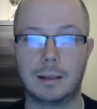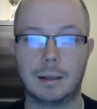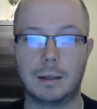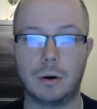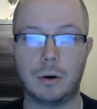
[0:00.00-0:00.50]

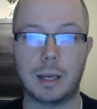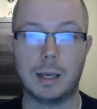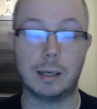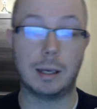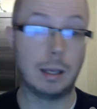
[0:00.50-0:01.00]

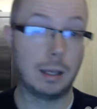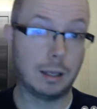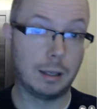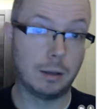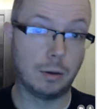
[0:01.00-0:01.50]
Okay,
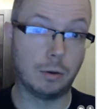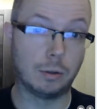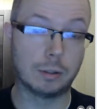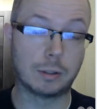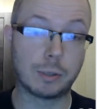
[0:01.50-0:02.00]

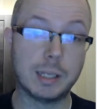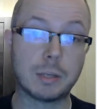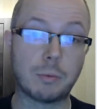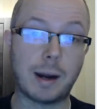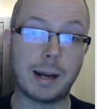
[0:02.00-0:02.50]
the reason
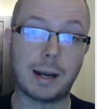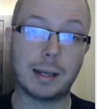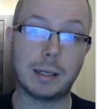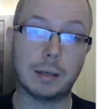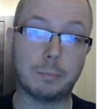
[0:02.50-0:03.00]
why I
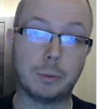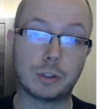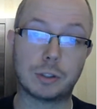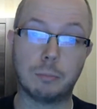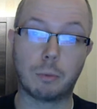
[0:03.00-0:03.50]
put
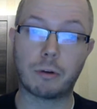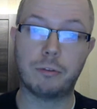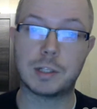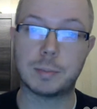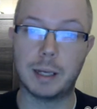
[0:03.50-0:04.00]

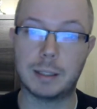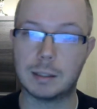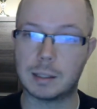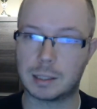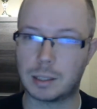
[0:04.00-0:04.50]
Morphes mate in the
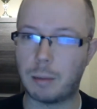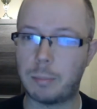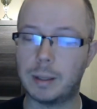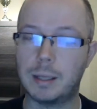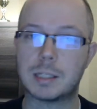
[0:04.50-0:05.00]
example
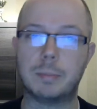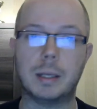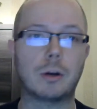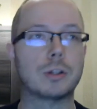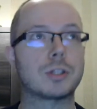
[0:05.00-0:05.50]
is
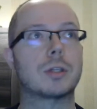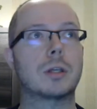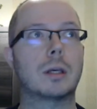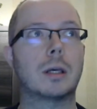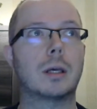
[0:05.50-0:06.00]
because,
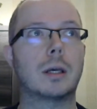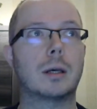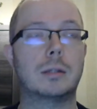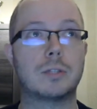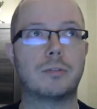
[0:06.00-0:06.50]
in
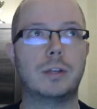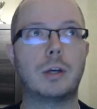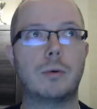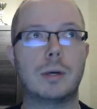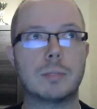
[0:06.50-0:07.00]
this
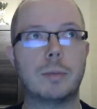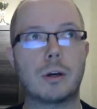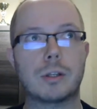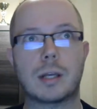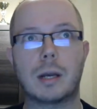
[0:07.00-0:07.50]
video, is
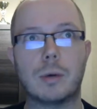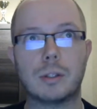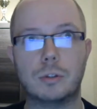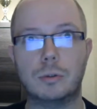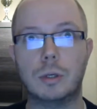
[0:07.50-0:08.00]
because I want
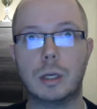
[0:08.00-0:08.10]
to